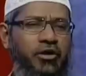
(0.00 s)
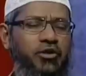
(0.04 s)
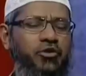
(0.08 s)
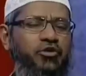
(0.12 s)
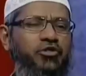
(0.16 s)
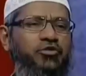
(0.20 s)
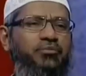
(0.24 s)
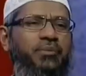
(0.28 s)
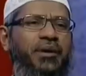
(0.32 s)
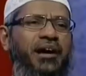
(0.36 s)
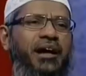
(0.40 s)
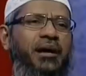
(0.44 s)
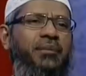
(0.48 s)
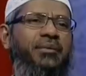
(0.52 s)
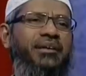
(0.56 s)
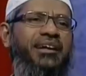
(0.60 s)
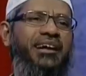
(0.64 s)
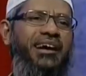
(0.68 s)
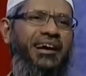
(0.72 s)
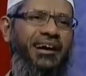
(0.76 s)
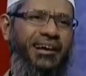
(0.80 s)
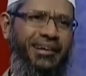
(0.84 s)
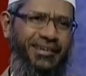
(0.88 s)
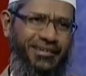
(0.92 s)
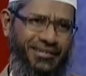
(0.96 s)
used by Kabir
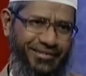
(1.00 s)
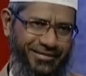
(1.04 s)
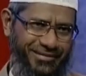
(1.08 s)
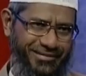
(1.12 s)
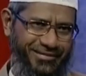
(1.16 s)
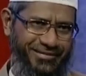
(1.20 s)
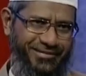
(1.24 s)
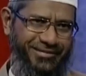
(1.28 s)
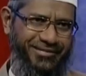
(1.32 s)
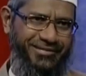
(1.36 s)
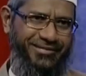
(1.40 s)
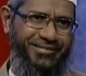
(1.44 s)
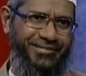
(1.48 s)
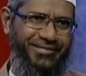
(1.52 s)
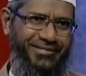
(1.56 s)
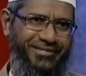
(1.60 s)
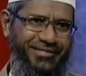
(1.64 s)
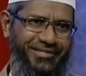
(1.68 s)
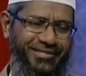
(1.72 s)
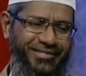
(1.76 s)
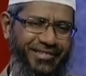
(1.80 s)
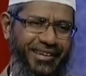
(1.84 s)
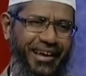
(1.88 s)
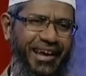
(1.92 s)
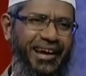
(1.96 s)
Khan.
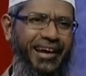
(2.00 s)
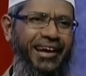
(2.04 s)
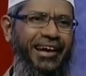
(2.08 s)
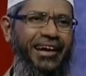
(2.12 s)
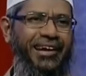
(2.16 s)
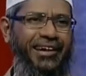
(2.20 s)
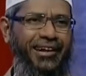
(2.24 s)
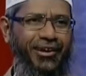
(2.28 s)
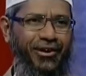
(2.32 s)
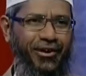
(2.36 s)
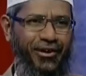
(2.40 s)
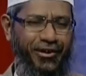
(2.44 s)
And later